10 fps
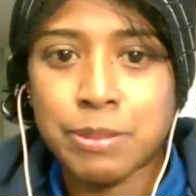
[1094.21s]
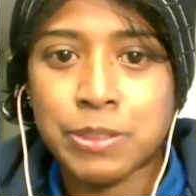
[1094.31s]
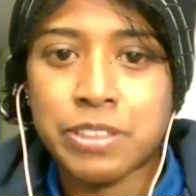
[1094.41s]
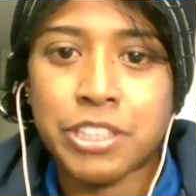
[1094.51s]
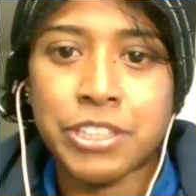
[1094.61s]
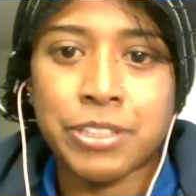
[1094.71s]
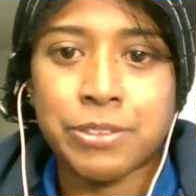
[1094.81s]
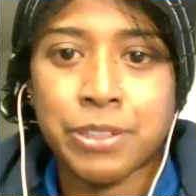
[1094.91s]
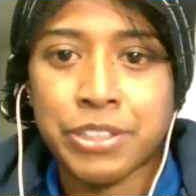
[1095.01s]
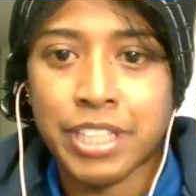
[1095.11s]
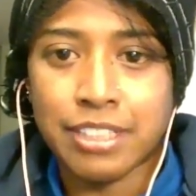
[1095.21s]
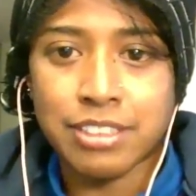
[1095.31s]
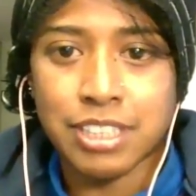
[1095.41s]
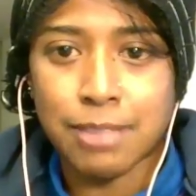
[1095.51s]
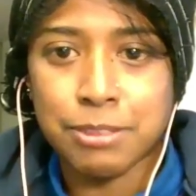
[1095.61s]
Or, oh, okay, I'll
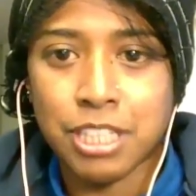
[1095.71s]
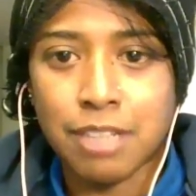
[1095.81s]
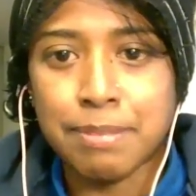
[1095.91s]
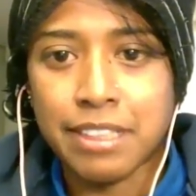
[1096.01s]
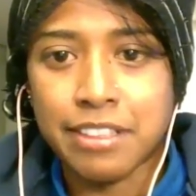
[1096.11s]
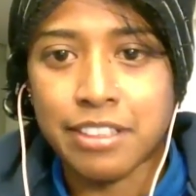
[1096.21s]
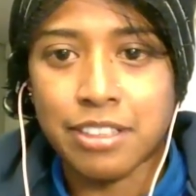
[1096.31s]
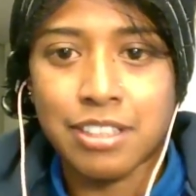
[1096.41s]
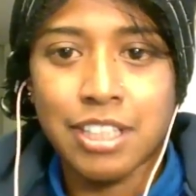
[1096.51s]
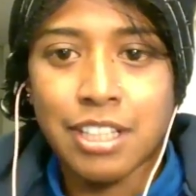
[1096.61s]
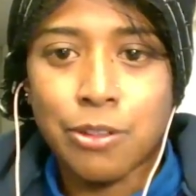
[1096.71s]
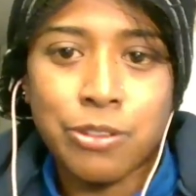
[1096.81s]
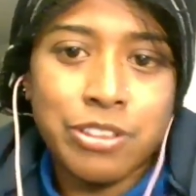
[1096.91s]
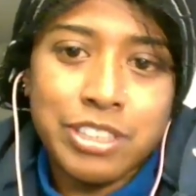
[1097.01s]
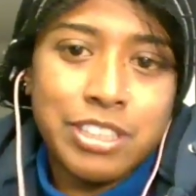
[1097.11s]
stop shopping there.
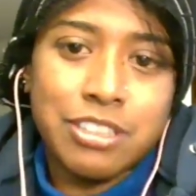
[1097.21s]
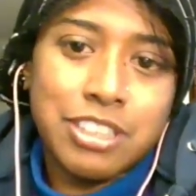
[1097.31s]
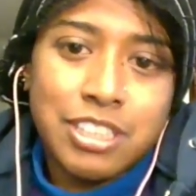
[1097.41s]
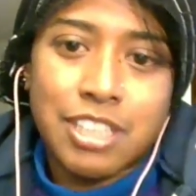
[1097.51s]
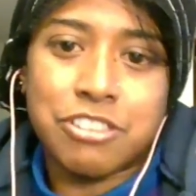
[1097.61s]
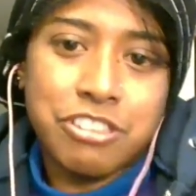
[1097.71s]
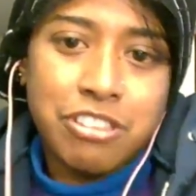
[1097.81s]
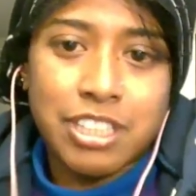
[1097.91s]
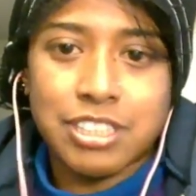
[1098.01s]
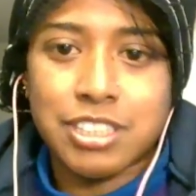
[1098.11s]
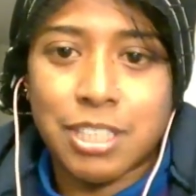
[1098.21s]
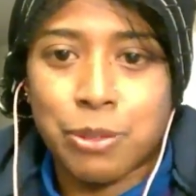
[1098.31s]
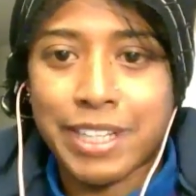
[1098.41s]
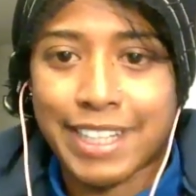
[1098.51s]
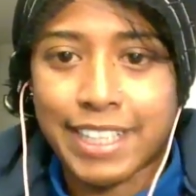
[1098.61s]
Or, you know, just kind of shrug and say,
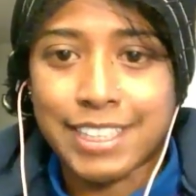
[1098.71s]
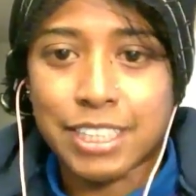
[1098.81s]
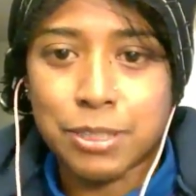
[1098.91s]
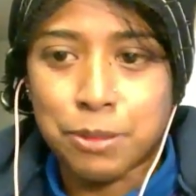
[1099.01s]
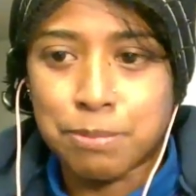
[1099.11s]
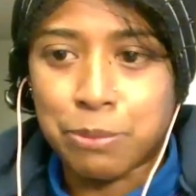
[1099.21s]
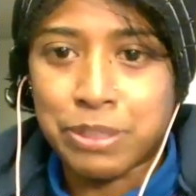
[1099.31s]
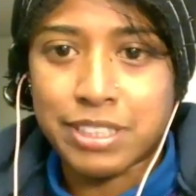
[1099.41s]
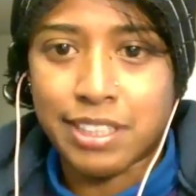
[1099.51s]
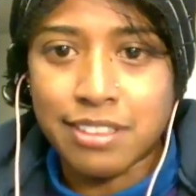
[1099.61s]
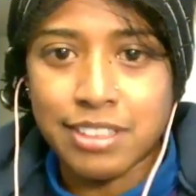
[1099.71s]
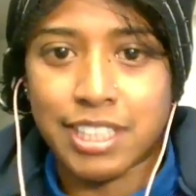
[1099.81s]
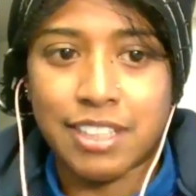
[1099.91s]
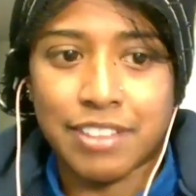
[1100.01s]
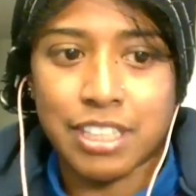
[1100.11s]
what can I do? But we suddenly
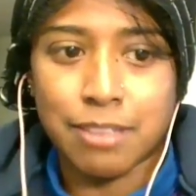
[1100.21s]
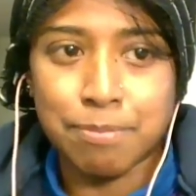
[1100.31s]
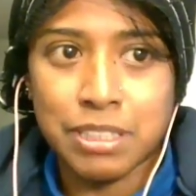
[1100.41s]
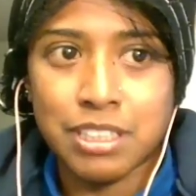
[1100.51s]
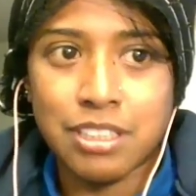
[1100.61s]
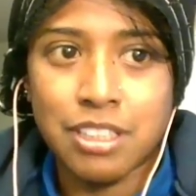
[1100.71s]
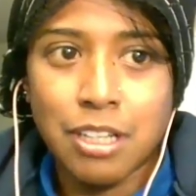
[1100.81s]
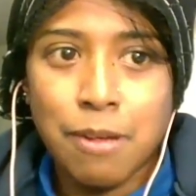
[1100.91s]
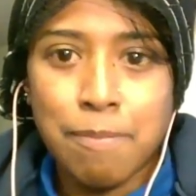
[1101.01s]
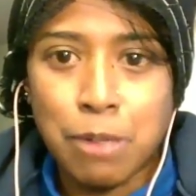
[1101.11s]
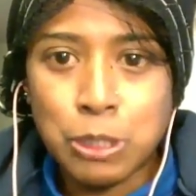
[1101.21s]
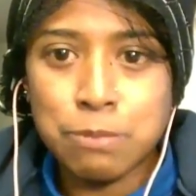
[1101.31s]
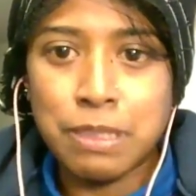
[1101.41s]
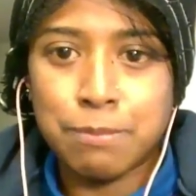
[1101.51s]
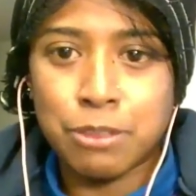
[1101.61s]
have a company most
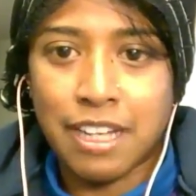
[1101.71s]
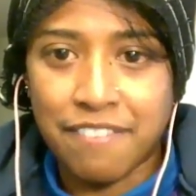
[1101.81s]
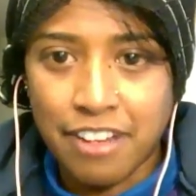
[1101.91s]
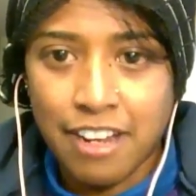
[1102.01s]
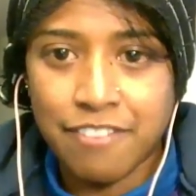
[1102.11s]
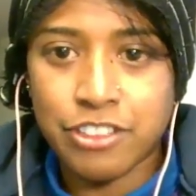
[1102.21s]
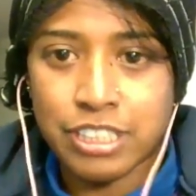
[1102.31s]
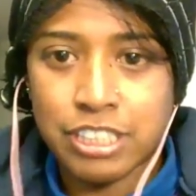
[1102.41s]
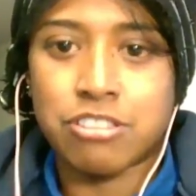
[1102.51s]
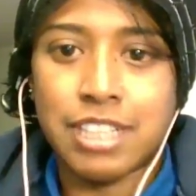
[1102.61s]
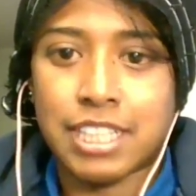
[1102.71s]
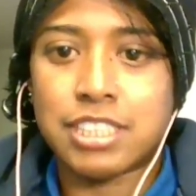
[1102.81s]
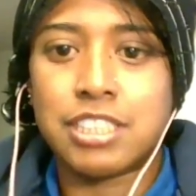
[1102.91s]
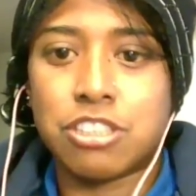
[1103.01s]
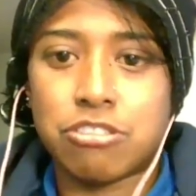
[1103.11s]
people have never
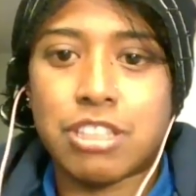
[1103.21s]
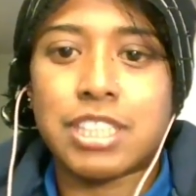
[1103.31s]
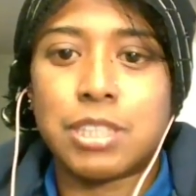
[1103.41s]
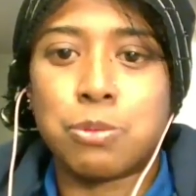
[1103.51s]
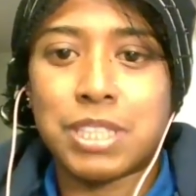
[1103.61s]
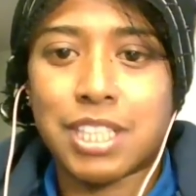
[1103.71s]
interacted directly with.